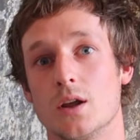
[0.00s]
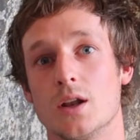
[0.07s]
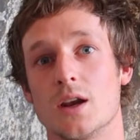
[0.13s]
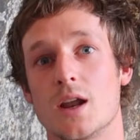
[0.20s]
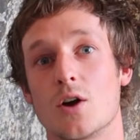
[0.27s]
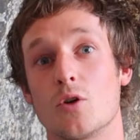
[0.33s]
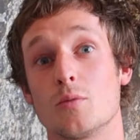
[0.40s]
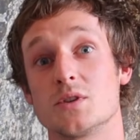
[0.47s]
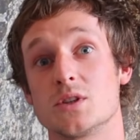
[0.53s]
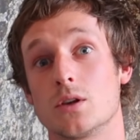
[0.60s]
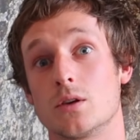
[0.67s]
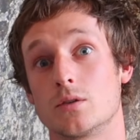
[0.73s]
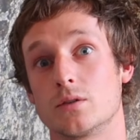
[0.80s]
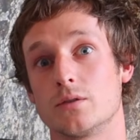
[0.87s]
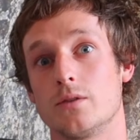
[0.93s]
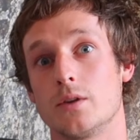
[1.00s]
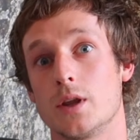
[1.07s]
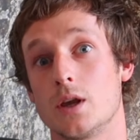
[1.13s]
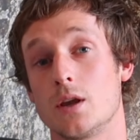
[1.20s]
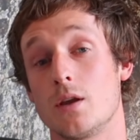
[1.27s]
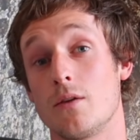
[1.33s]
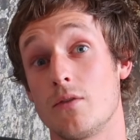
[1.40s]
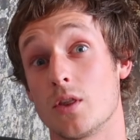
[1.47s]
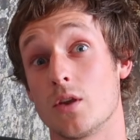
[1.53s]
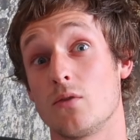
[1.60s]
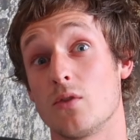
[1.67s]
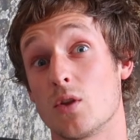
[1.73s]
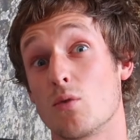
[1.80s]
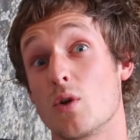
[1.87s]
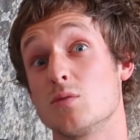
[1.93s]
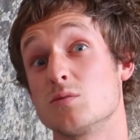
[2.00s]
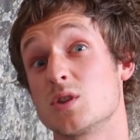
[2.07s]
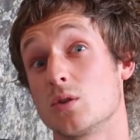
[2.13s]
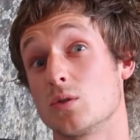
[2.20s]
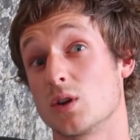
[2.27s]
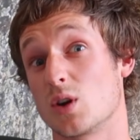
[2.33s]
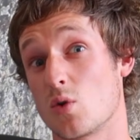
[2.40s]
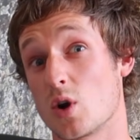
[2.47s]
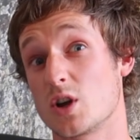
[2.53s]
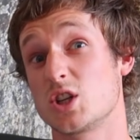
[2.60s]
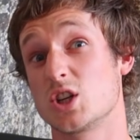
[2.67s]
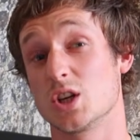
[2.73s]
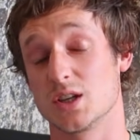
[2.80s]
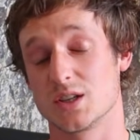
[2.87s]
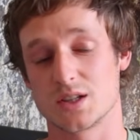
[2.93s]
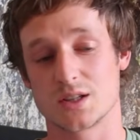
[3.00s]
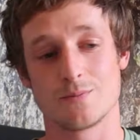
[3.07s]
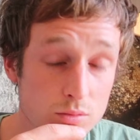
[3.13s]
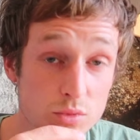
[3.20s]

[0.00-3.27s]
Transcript: and help us along for the rope soloing questions.